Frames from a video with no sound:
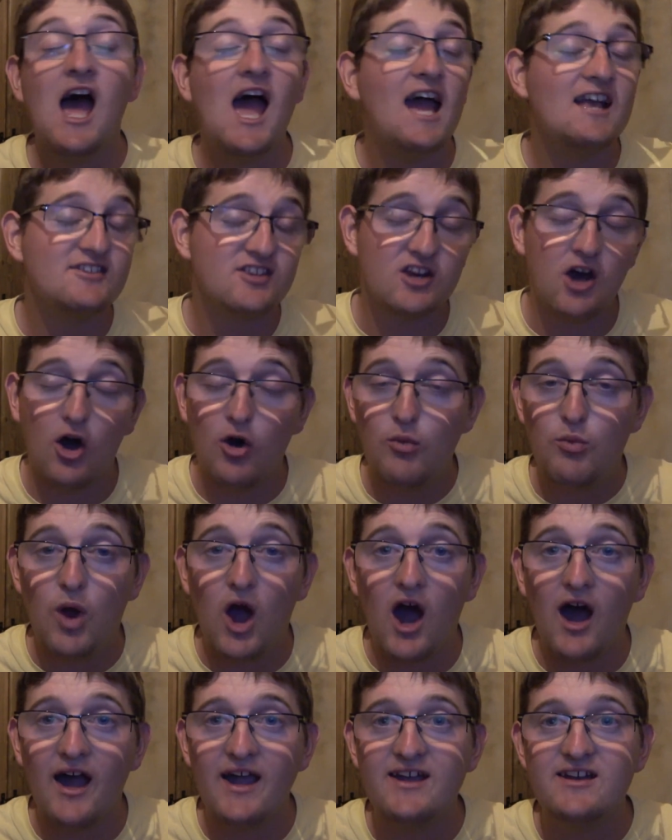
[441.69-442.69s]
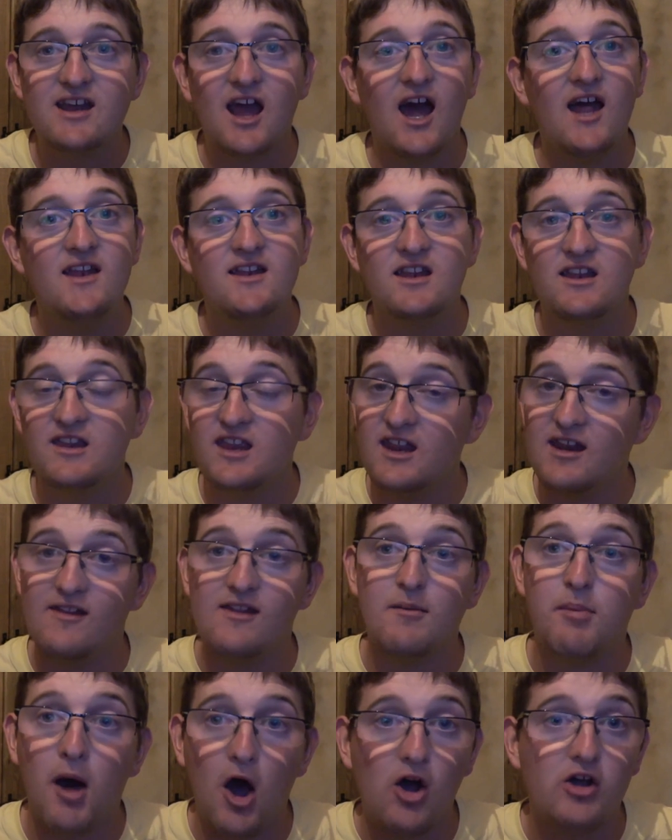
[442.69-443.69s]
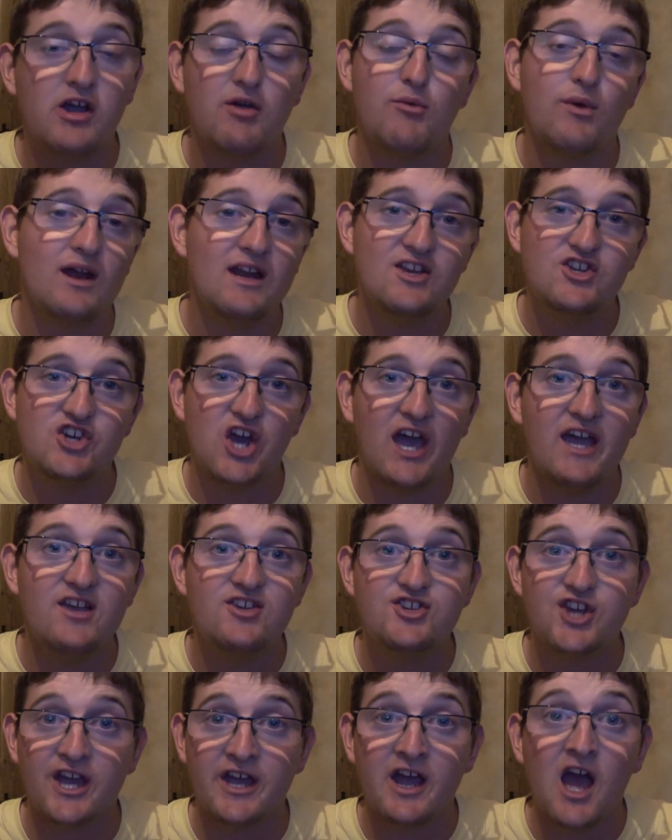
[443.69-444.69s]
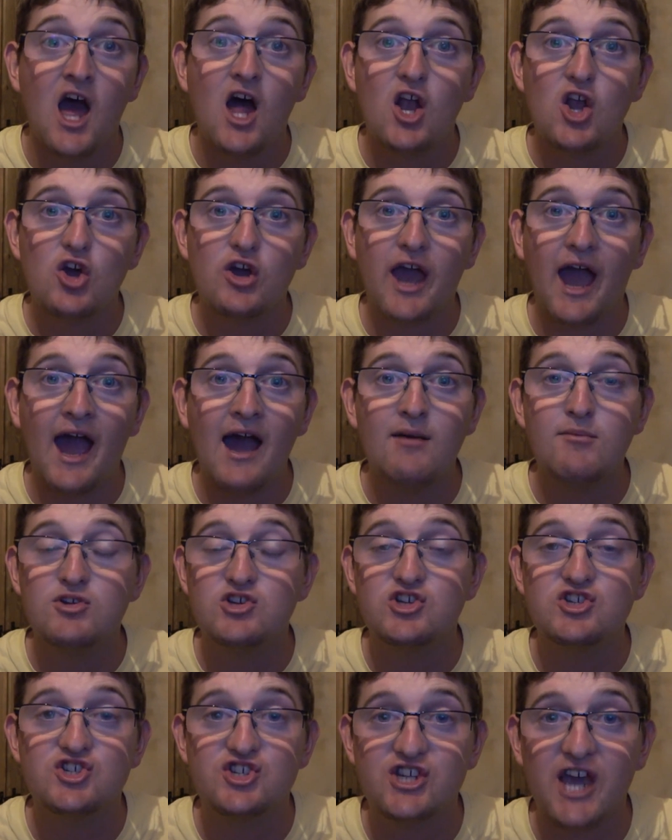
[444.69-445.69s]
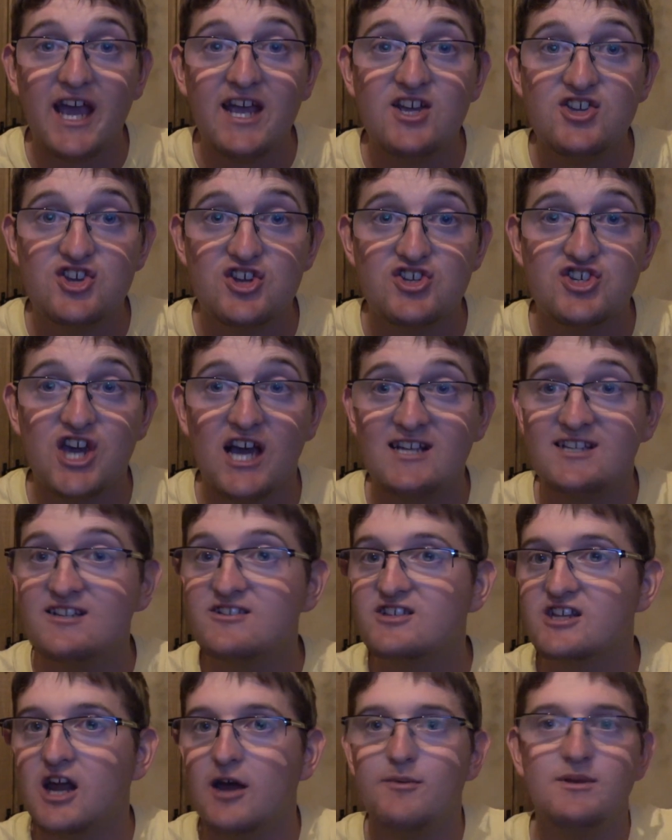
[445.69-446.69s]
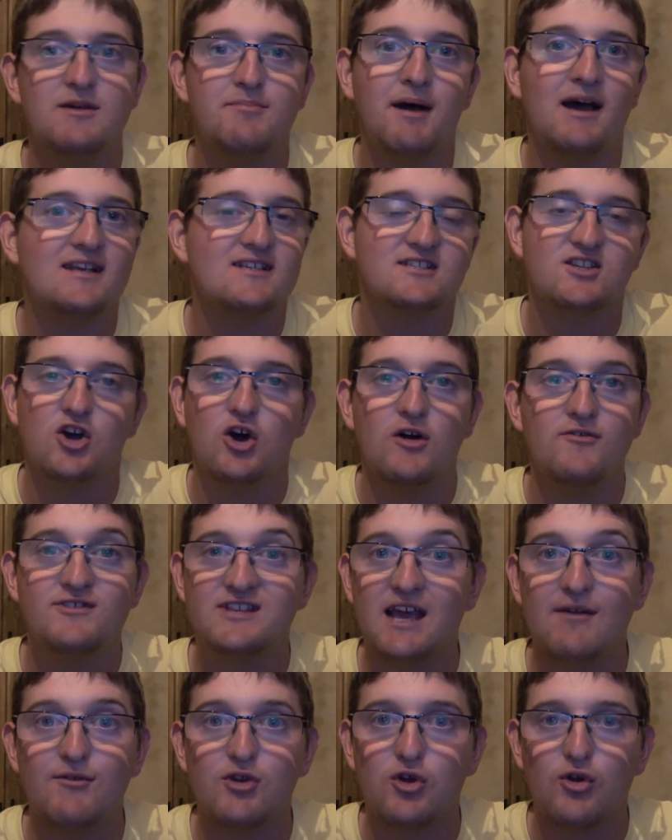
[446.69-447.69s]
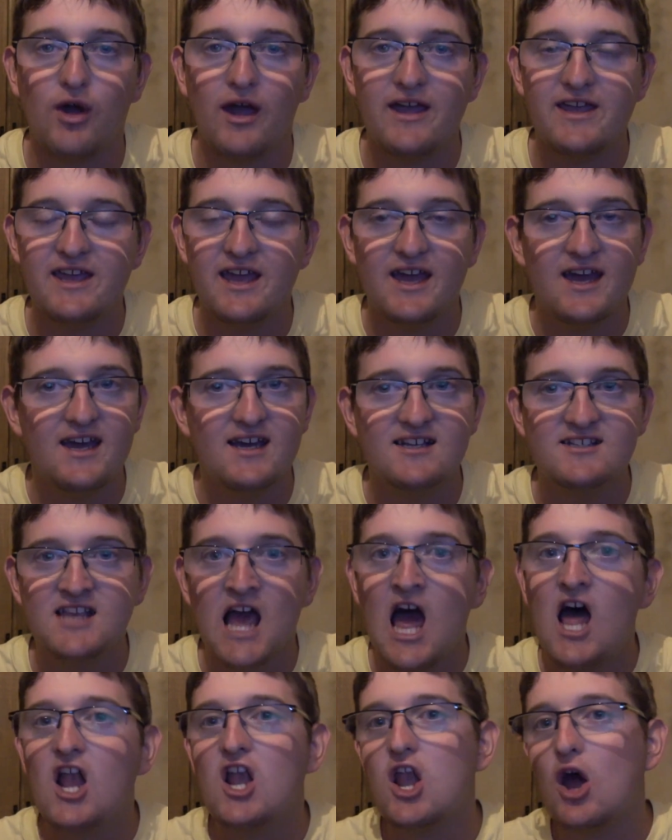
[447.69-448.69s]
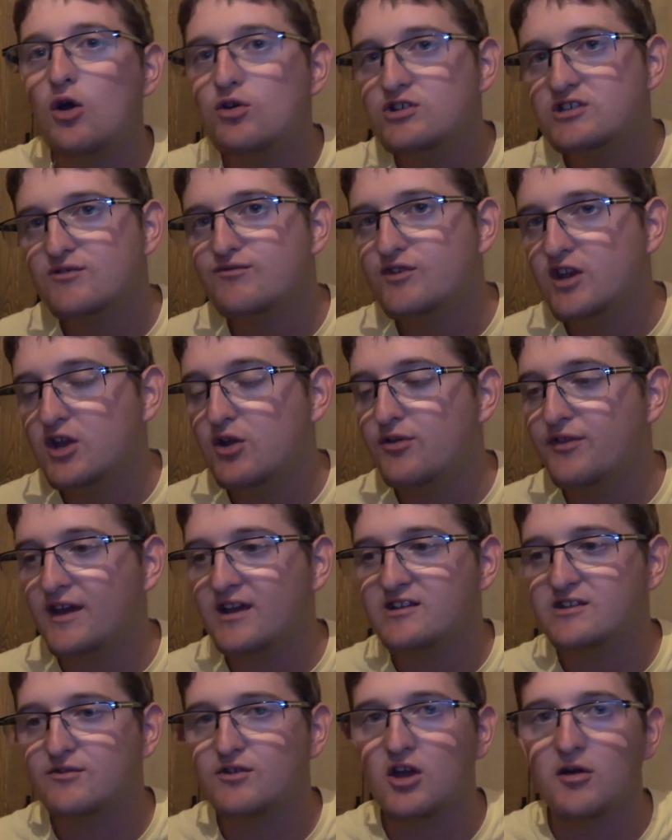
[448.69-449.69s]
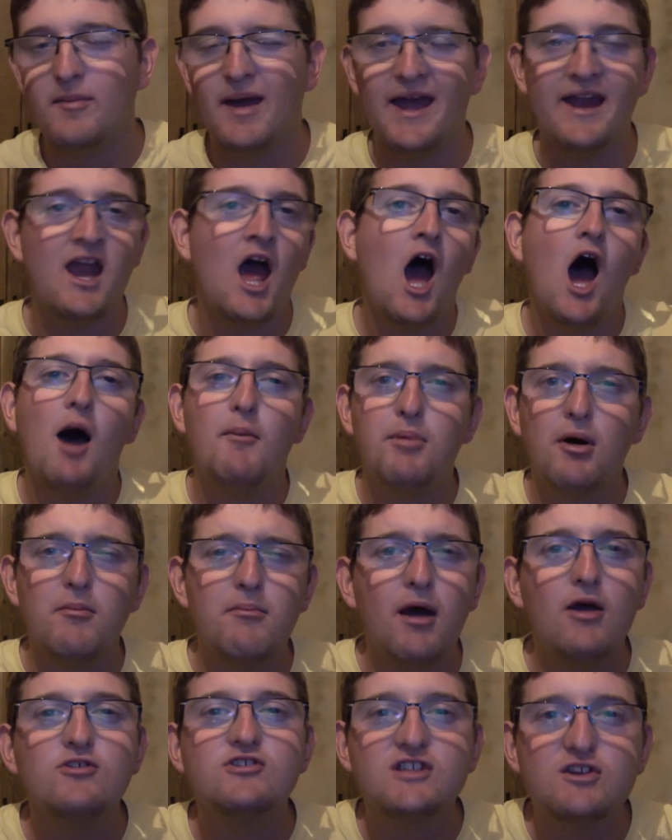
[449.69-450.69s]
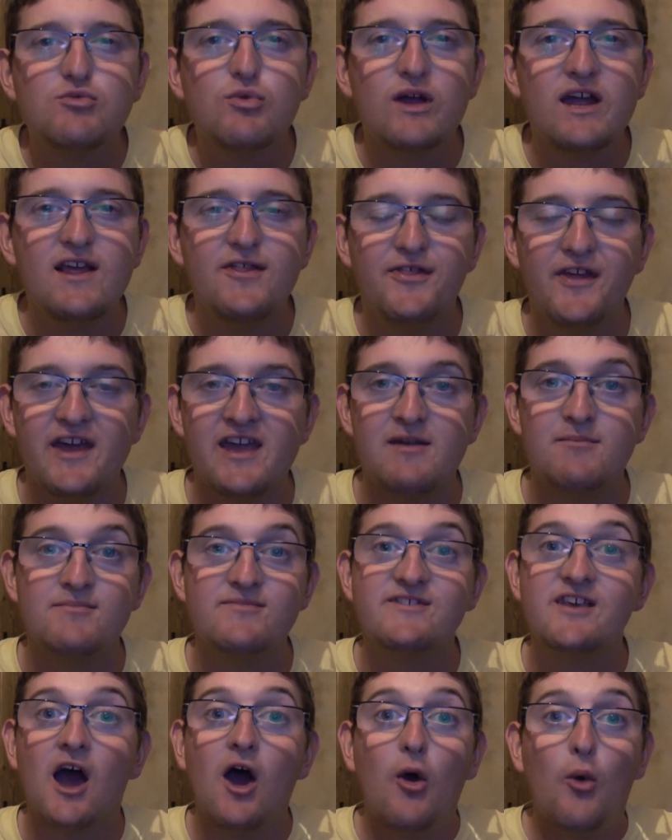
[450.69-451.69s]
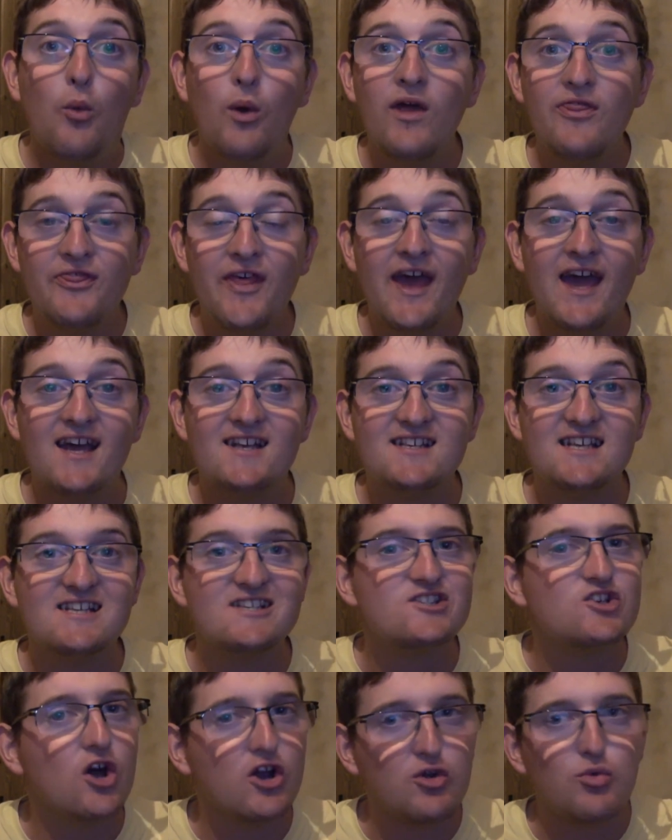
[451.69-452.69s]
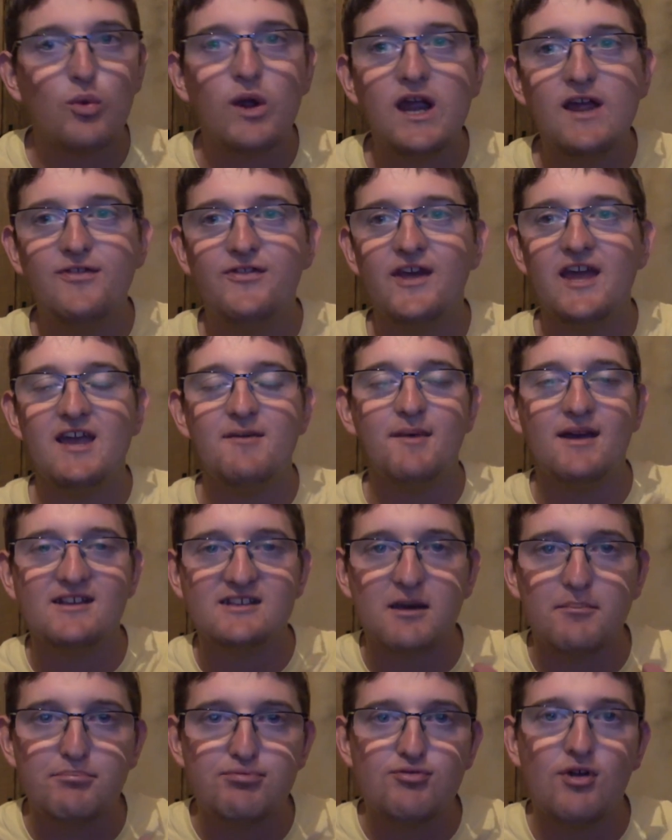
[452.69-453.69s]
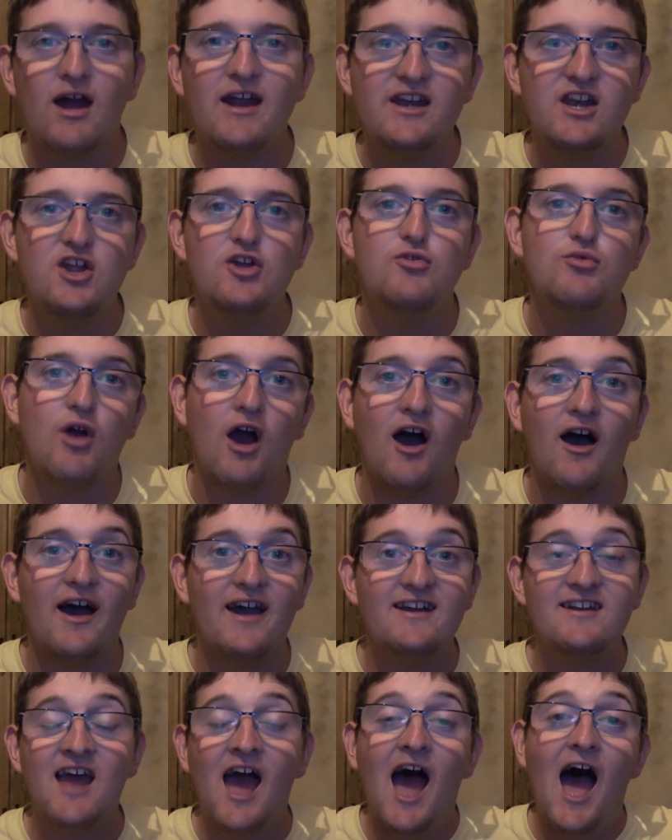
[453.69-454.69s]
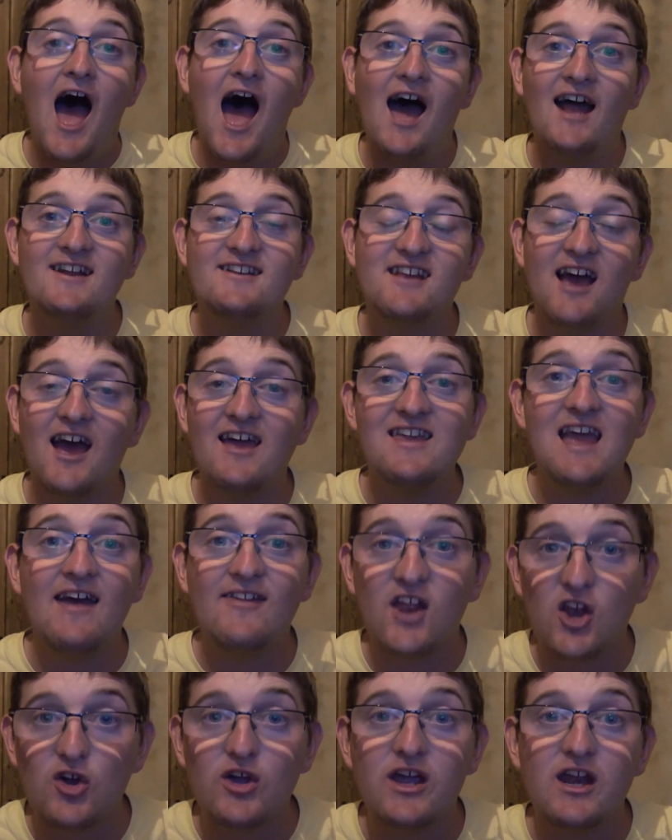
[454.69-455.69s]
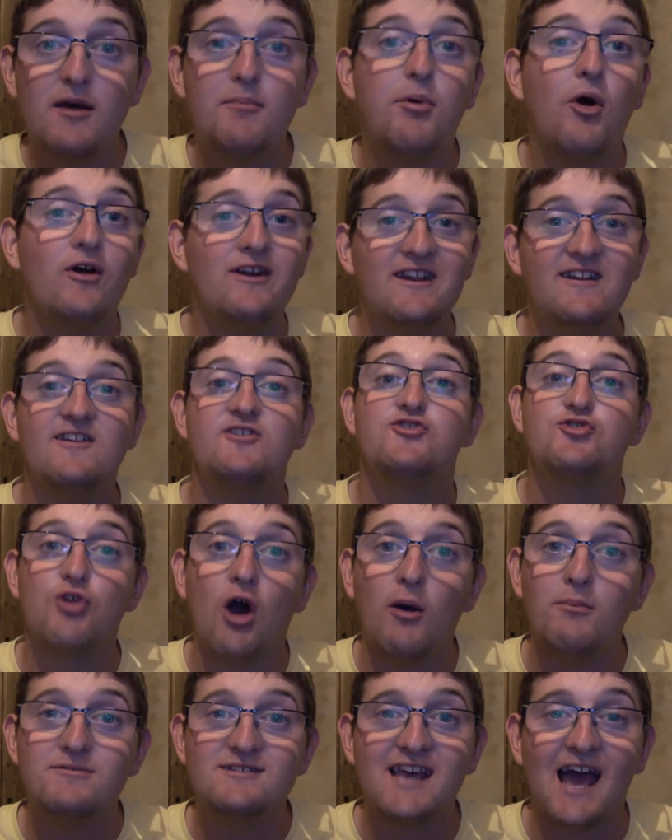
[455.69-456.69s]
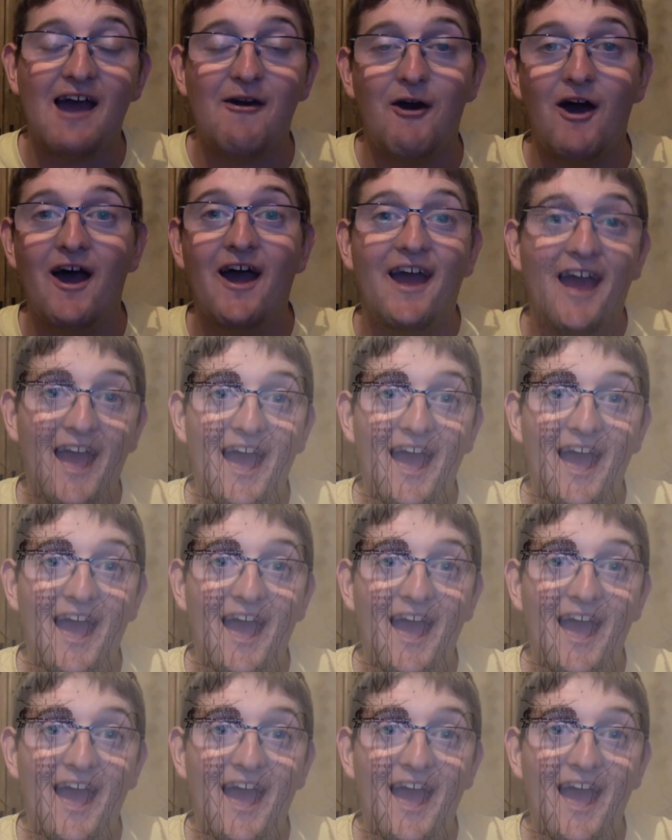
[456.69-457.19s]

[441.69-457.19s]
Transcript: It's an old ride, and, you know, the park are really changing. Look at how much has changed at Chessington over the past sort of seven or eight years. Loads of new things have come come in, but mostly rethemes. With this, it's not a retheme, it's a brand new ride, and uh, yeah, they're looking at putting in a drop tower